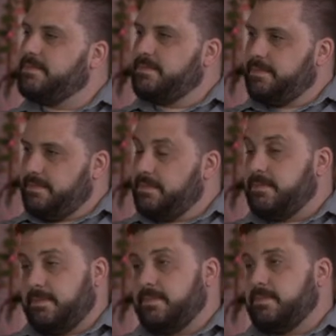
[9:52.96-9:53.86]

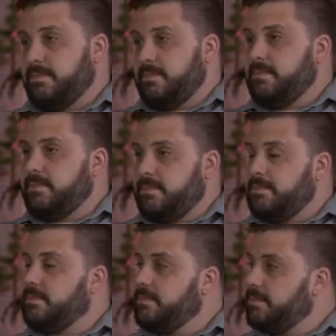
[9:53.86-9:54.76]

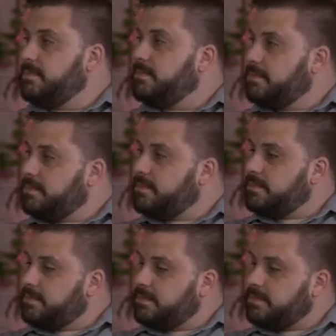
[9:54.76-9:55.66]

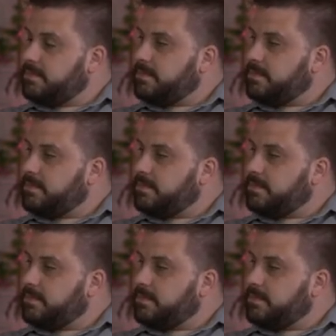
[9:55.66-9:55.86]
(not speaking)